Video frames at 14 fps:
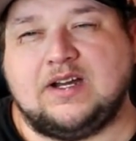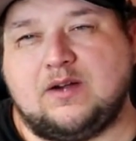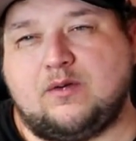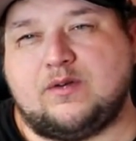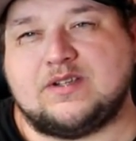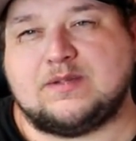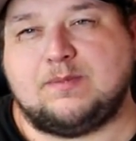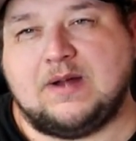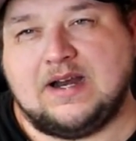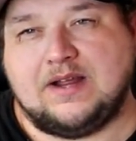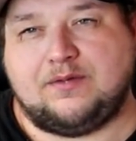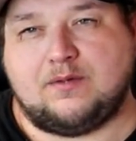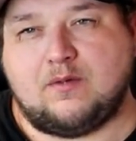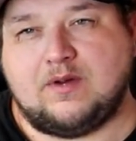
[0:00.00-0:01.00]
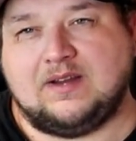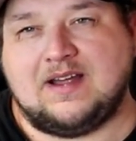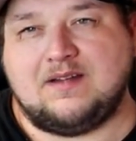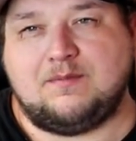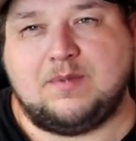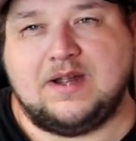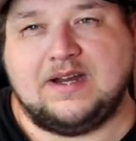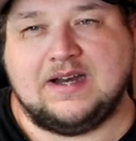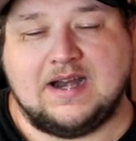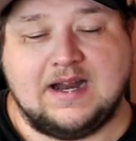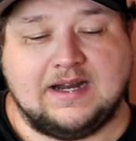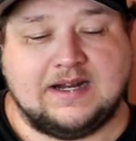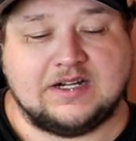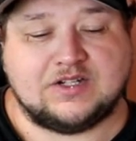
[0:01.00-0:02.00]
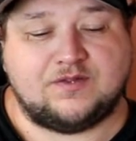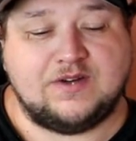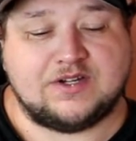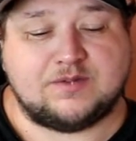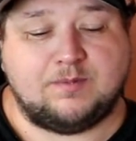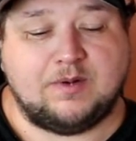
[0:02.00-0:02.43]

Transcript: I go to a spot and I throw in live bait and I catch fish.